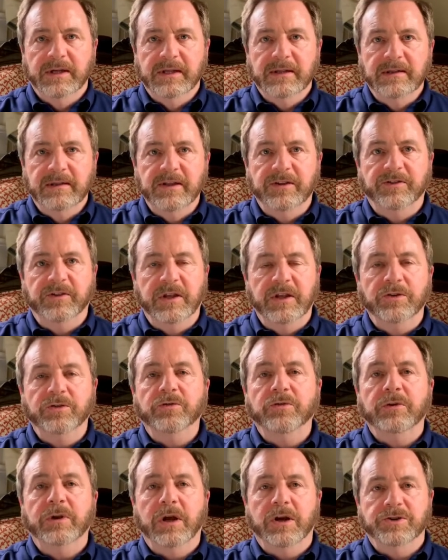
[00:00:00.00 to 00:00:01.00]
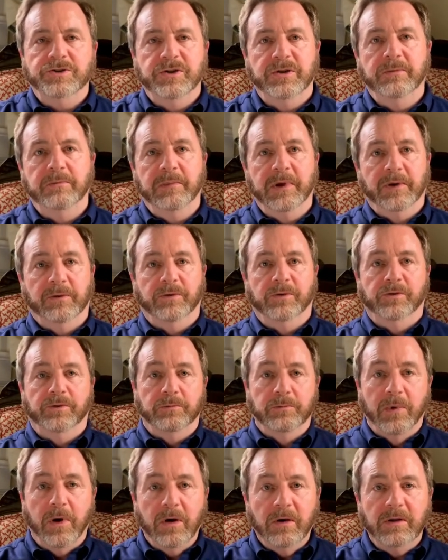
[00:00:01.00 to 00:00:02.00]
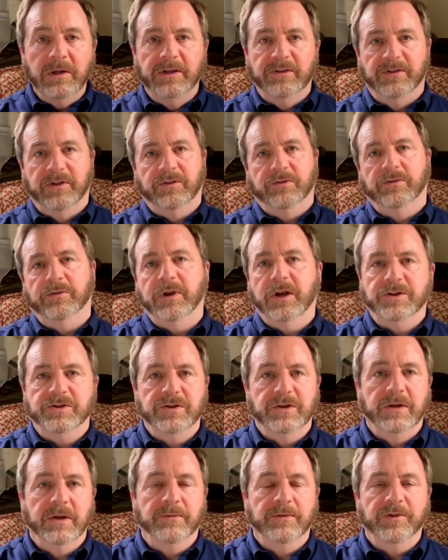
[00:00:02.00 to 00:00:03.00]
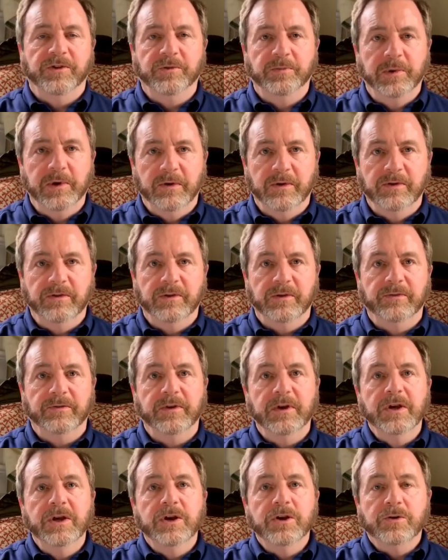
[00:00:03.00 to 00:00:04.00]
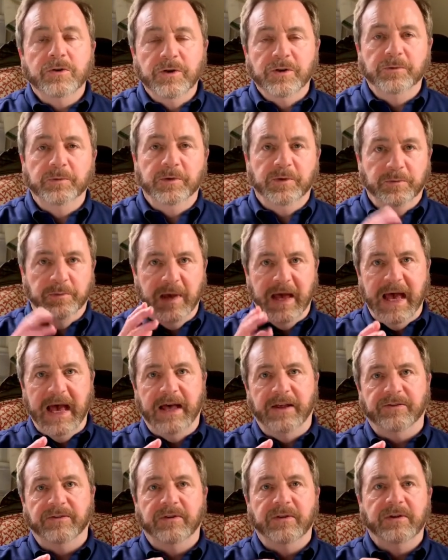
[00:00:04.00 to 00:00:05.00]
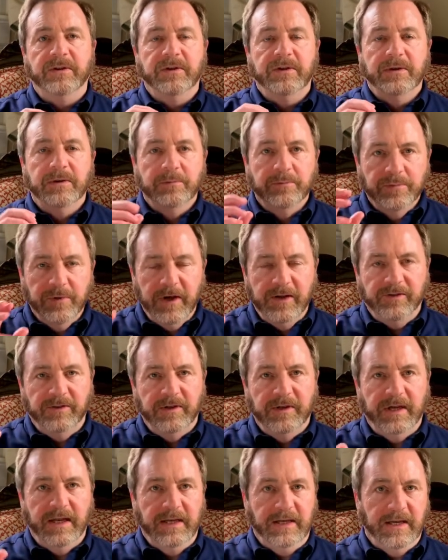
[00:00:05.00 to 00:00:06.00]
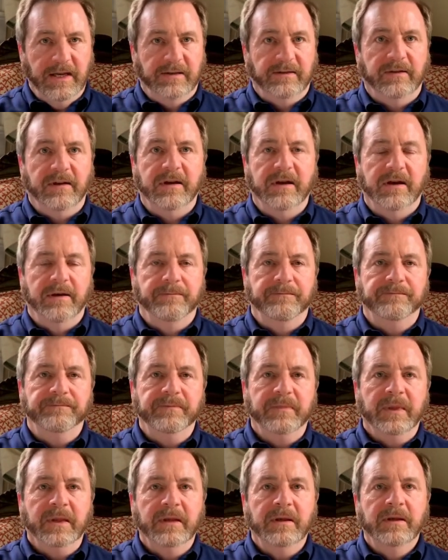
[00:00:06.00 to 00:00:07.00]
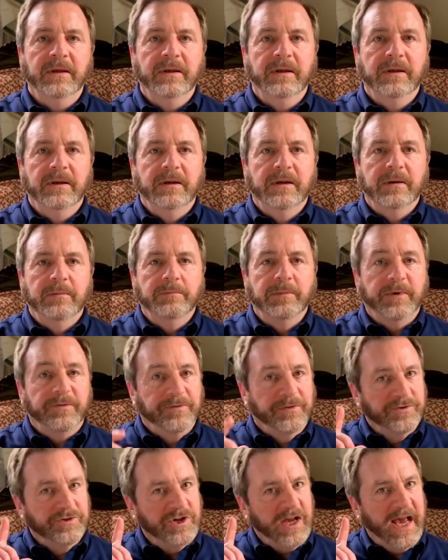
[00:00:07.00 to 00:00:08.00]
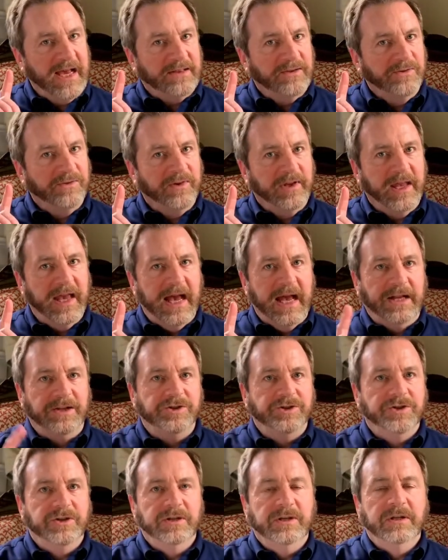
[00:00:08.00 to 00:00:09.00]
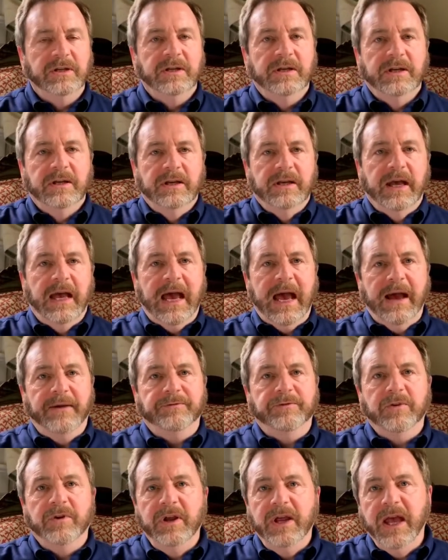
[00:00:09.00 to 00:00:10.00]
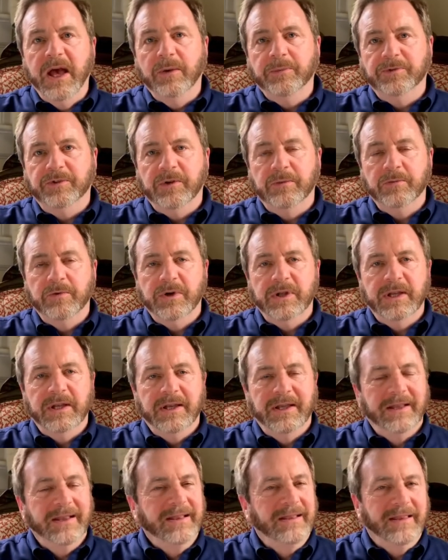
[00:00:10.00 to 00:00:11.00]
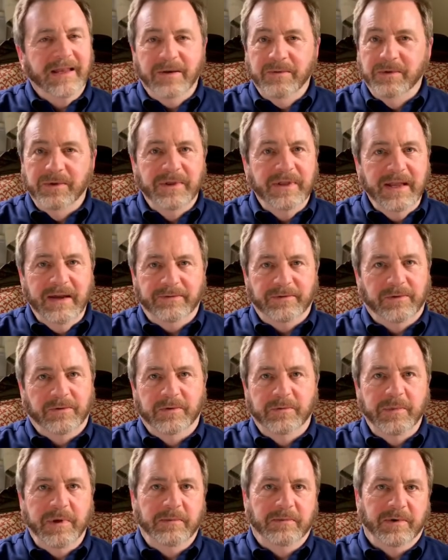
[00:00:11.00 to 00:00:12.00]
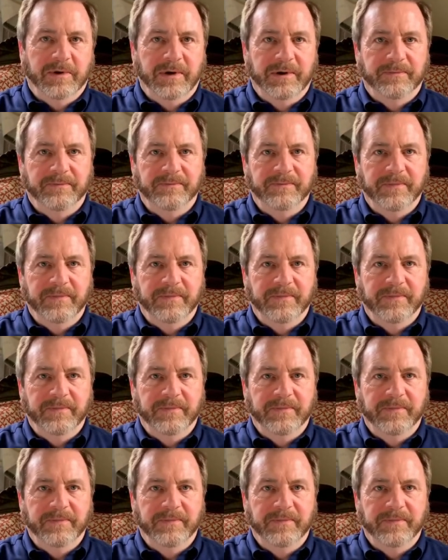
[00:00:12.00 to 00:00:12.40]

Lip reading: This introduction mirrors Marley's introduction of the spirits of Christmas past, present, and yet to come. But for Jack, there's a catch. After he helps someone, they will never remember him.